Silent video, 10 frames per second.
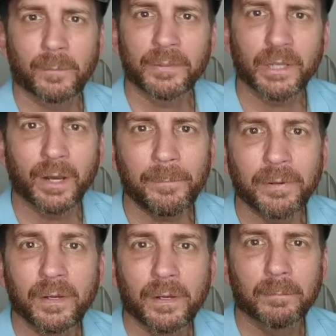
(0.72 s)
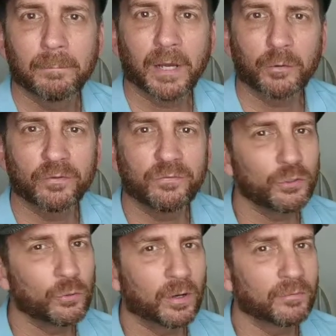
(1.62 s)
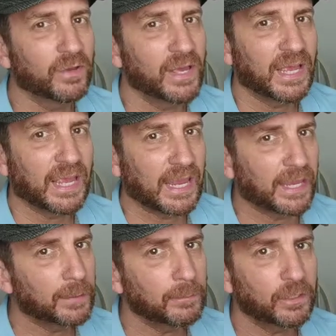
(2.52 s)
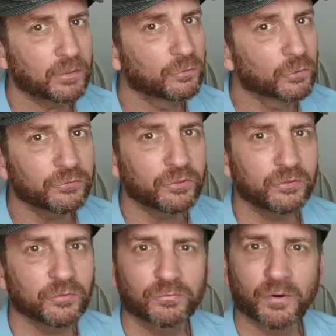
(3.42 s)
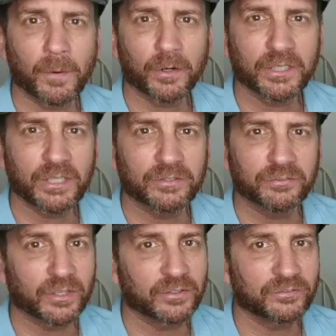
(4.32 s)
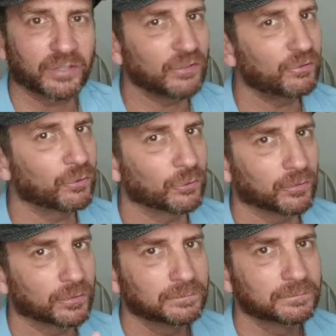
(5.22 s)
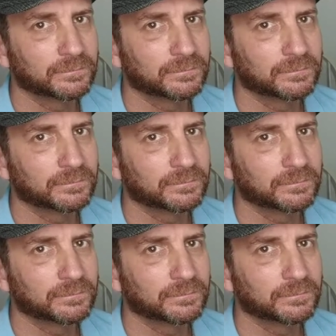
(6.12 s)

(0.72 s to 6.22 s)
Coming up, my review of Anima Dulcis from Arquiste. Stay tuned.